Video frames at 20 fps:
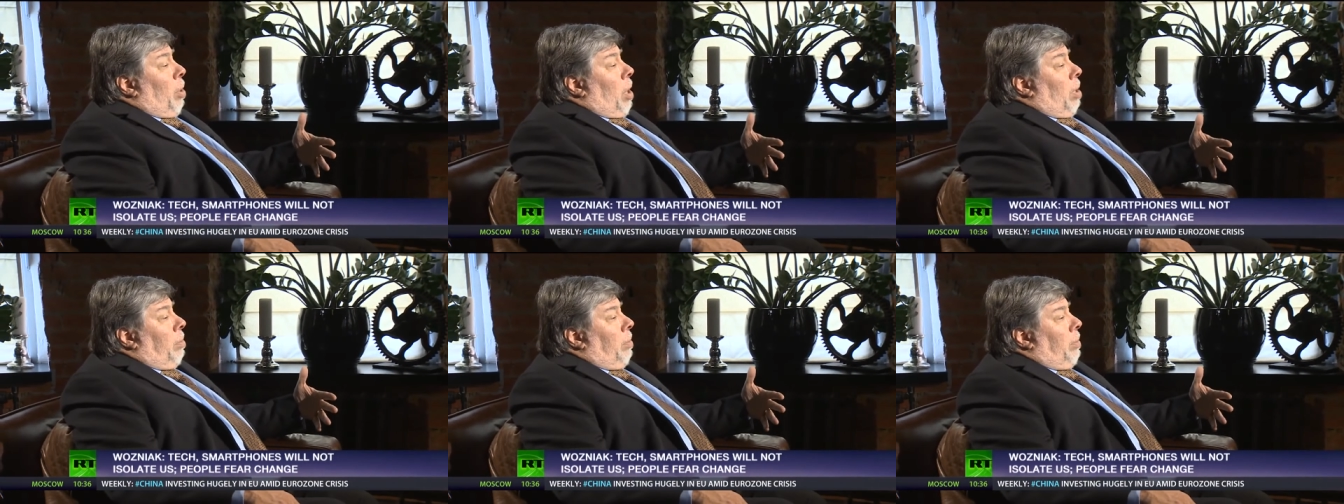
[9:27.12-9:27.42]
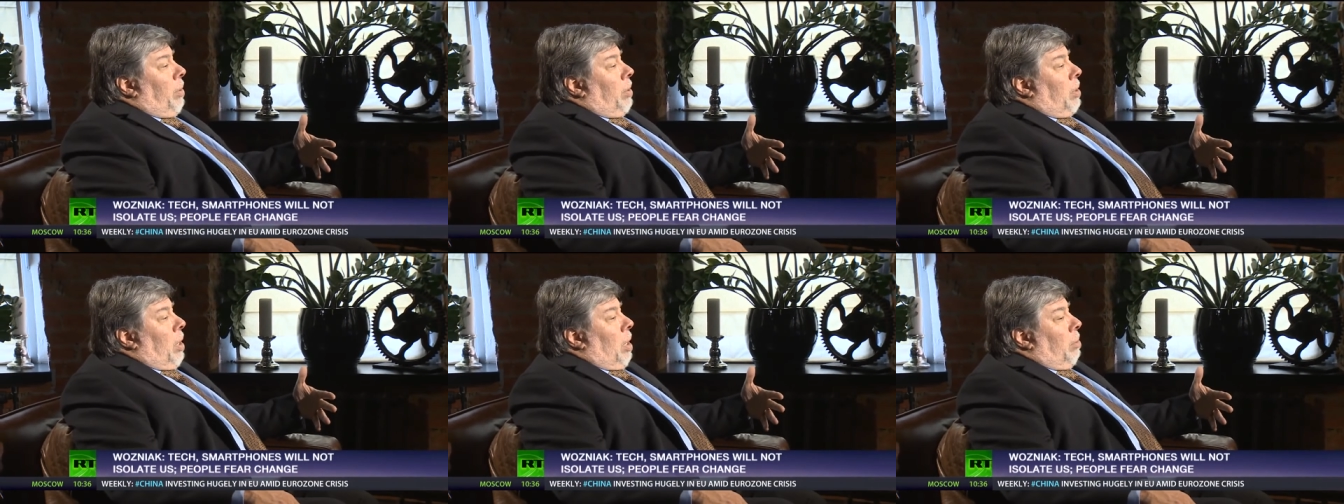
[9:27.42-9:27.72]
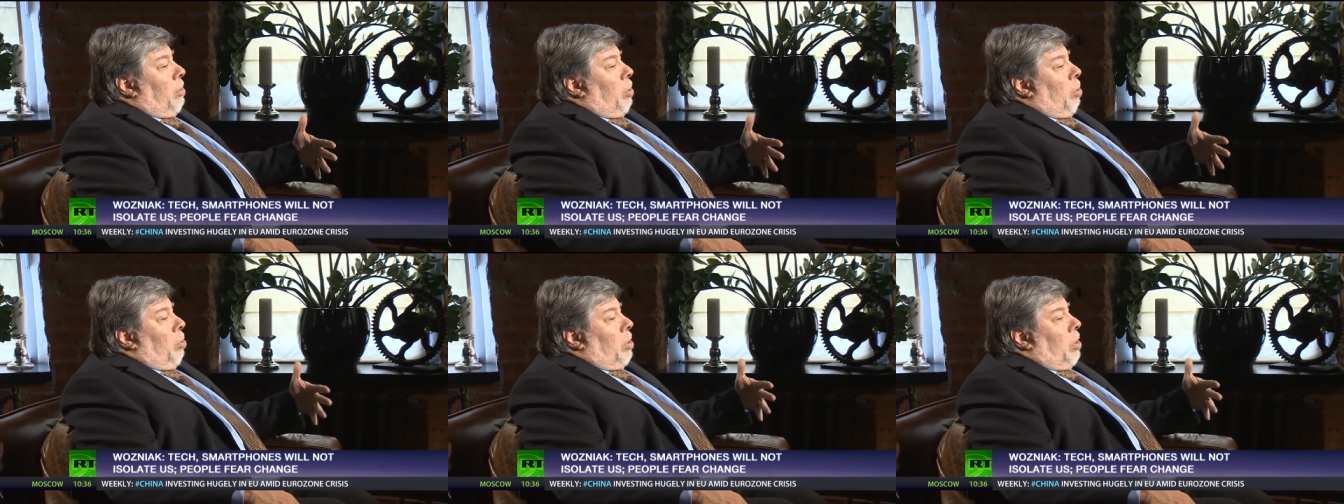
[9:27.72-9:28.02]
The problem is
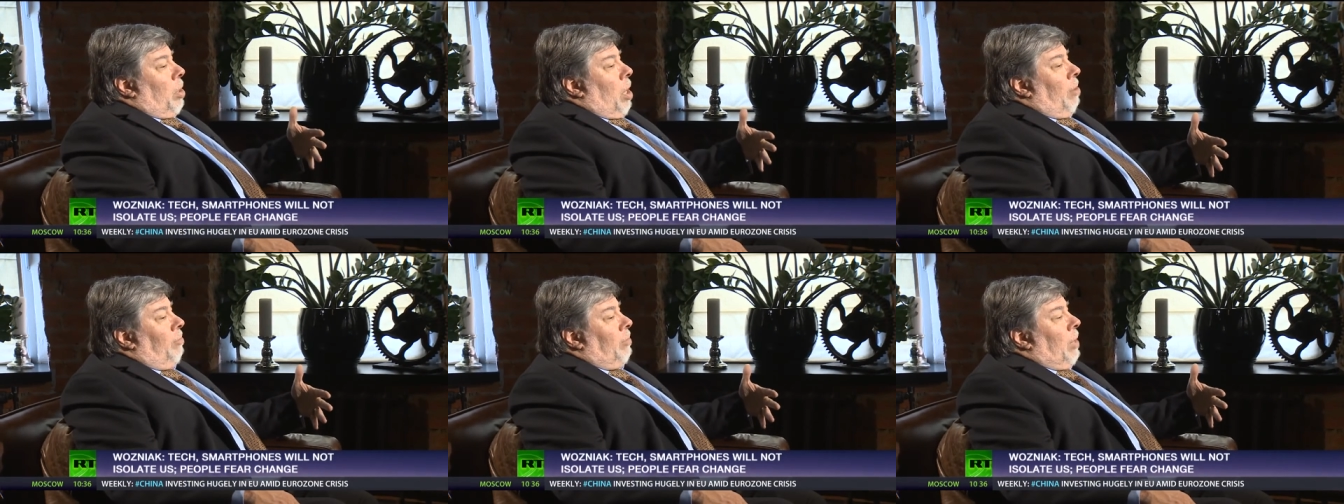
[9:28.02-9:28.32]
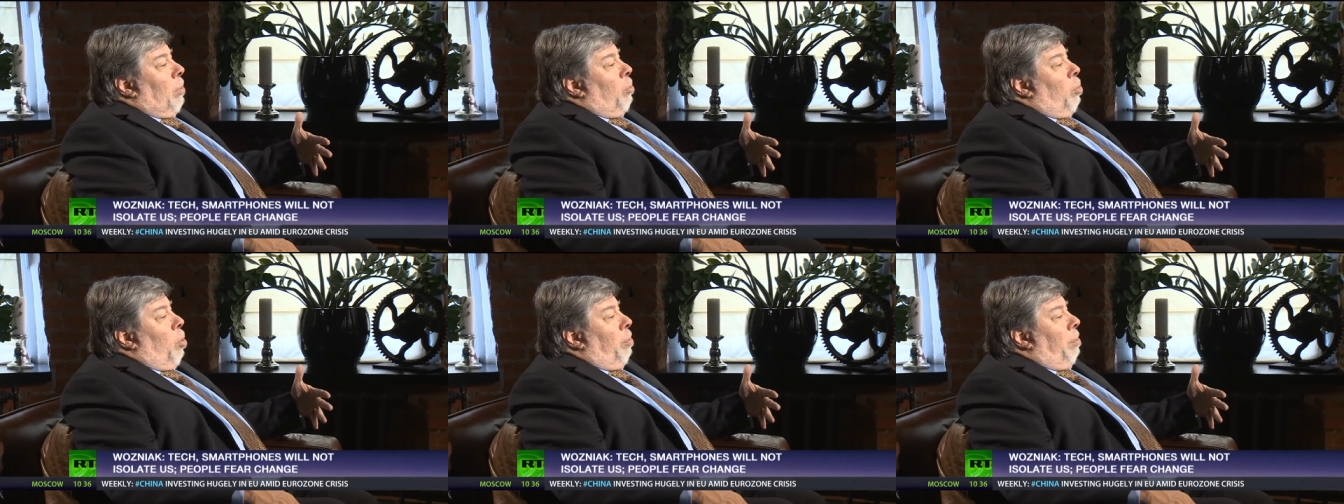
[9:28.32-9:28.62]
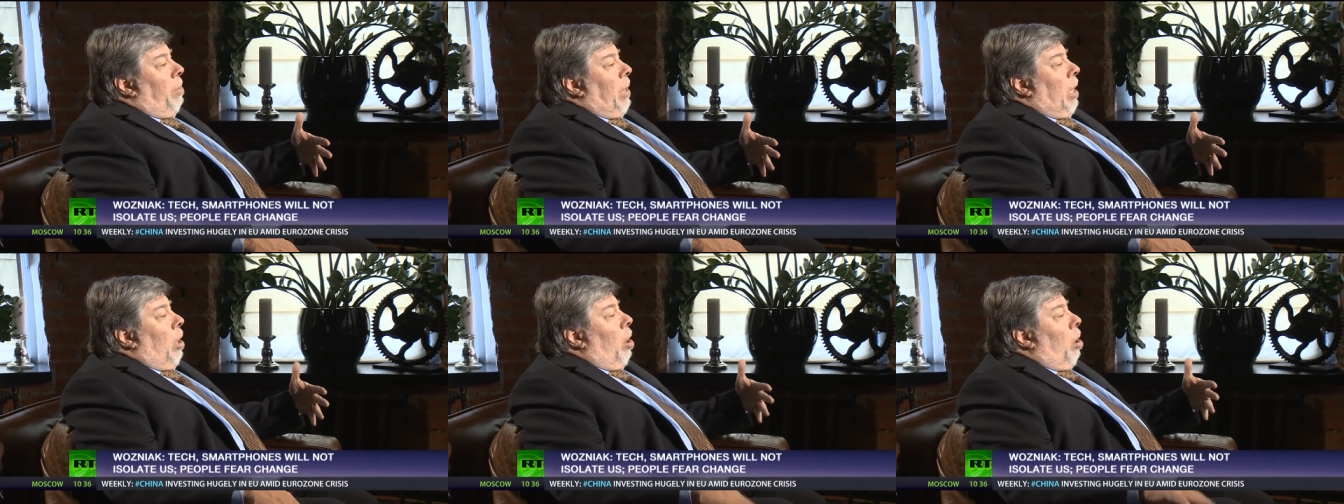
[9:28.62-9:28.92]
I'm so soft I
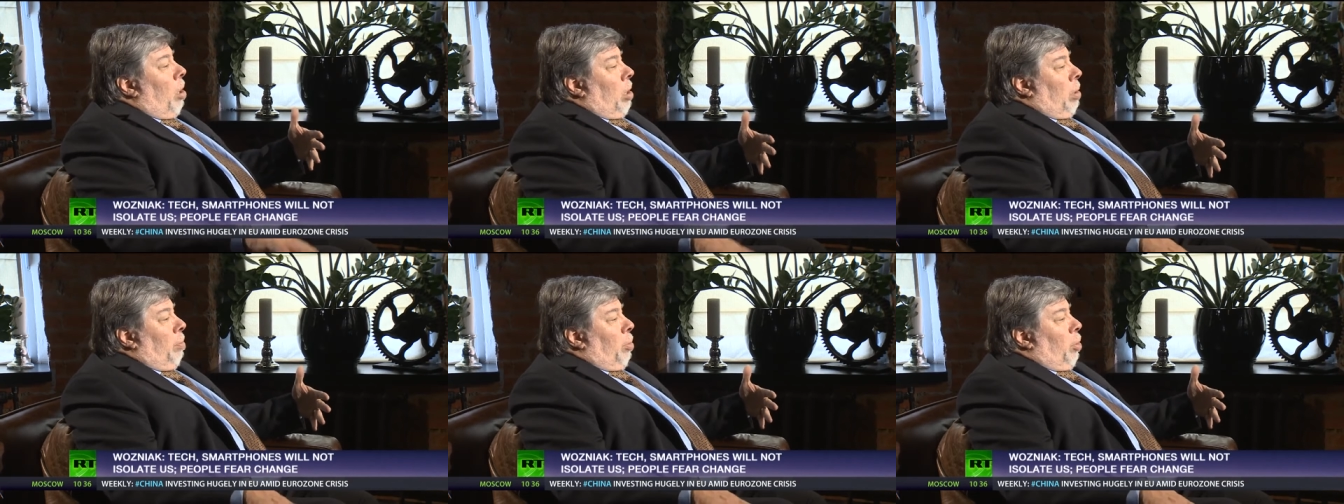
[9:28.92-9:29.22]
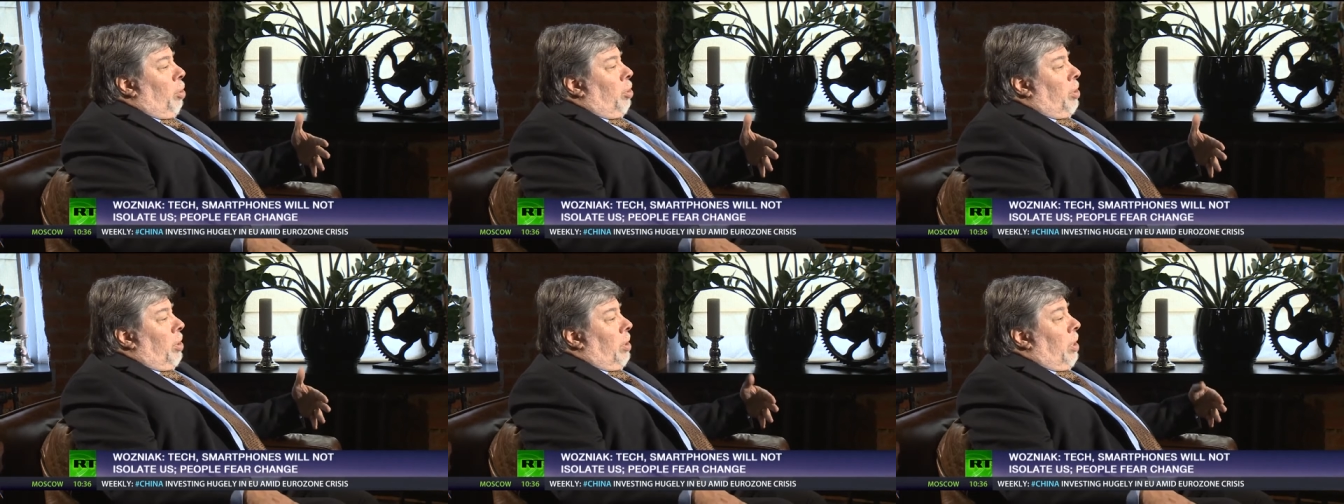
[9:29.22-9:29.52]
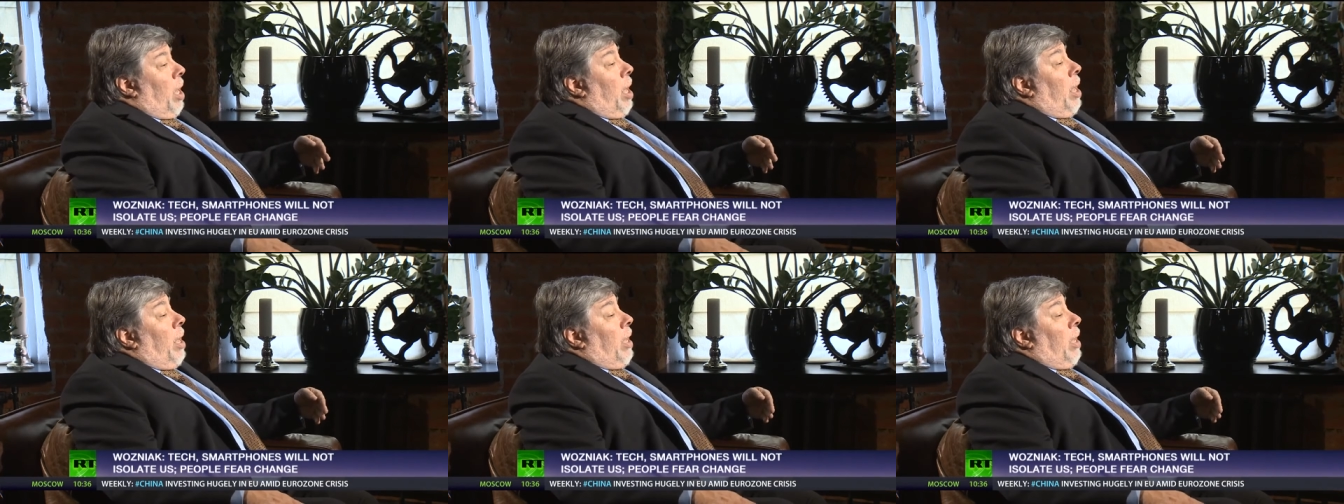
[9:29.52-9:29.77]
won't be a hard person.